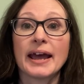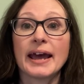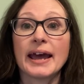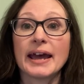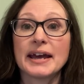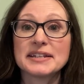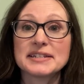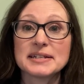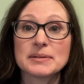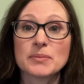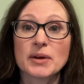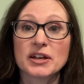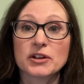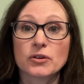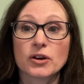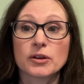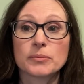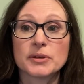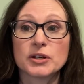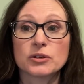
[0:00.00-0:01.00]

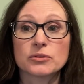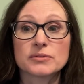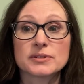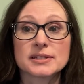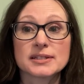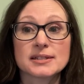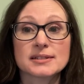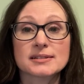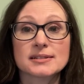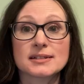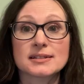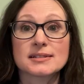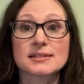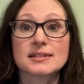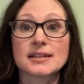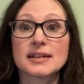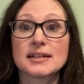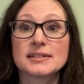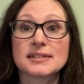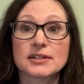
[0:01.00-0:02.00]
Antimicrobial resistance
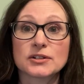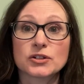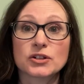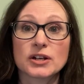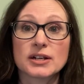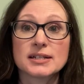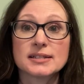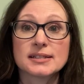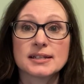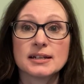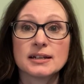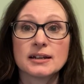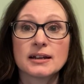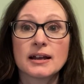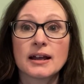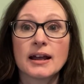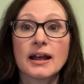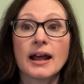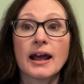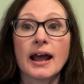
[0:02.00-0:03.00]
is increasing,
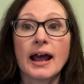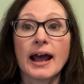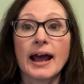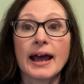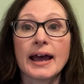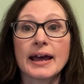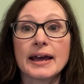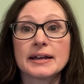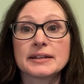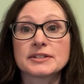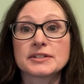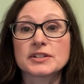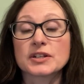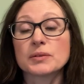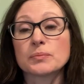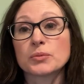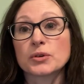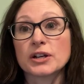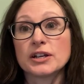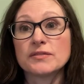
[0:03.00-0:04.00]
and
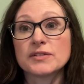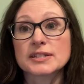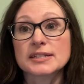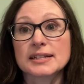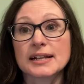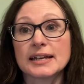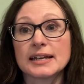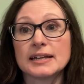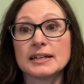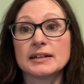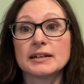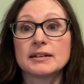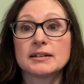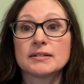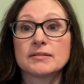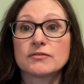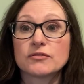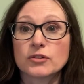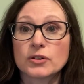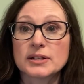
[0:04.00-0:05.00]
previously,
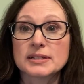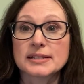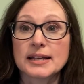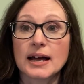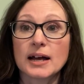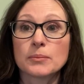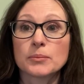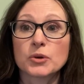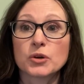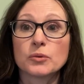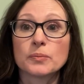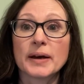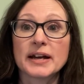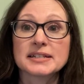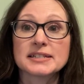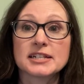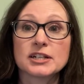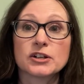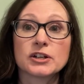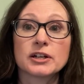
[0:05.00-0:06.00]
for example,
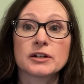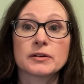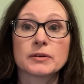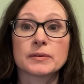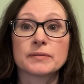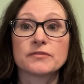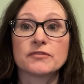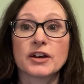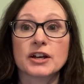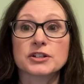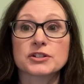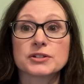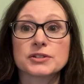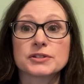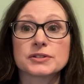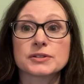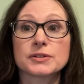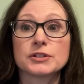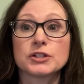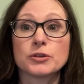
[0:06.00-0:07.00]
bacterial
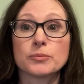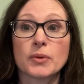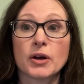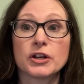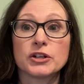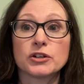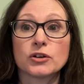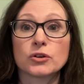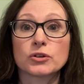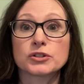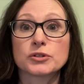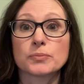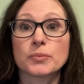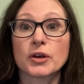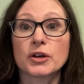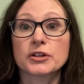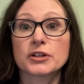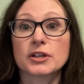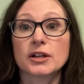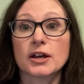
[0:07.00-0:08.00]
infections, pneumonia or
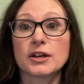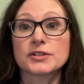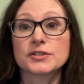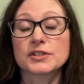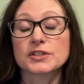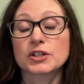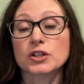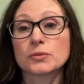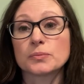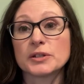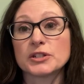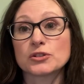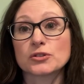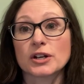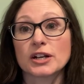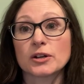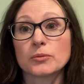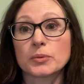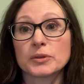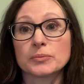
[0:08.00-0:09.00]
tuberculosis could be
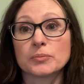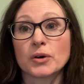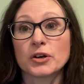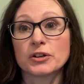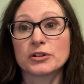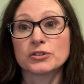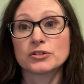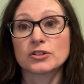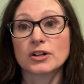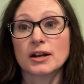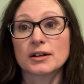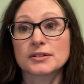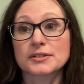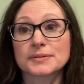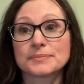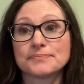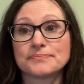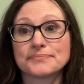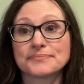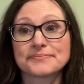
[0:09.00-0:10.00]
treated with modern
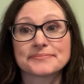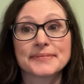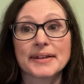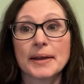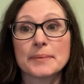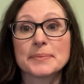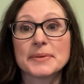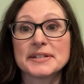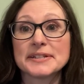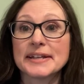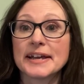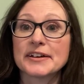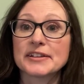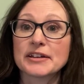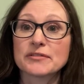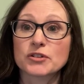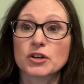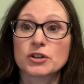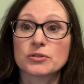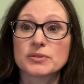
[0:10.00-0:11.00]
drugs. But now
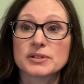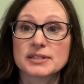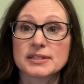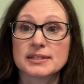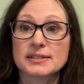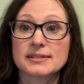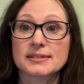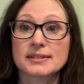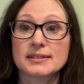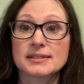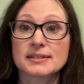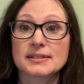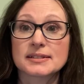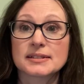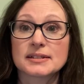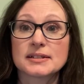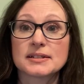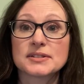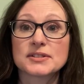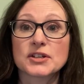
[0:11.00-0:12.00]
they've got
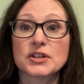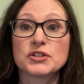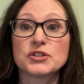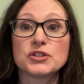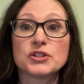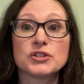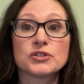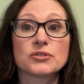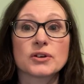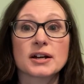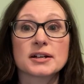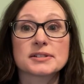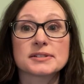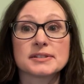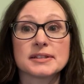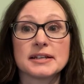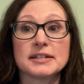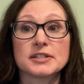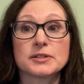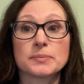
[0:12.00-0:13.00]
resistance, so new drugs
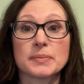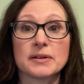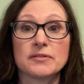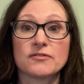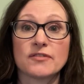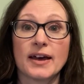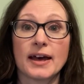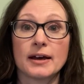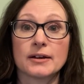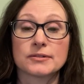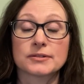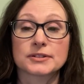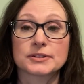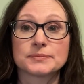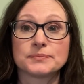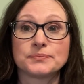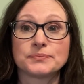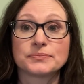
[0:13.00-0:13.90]
need to be found.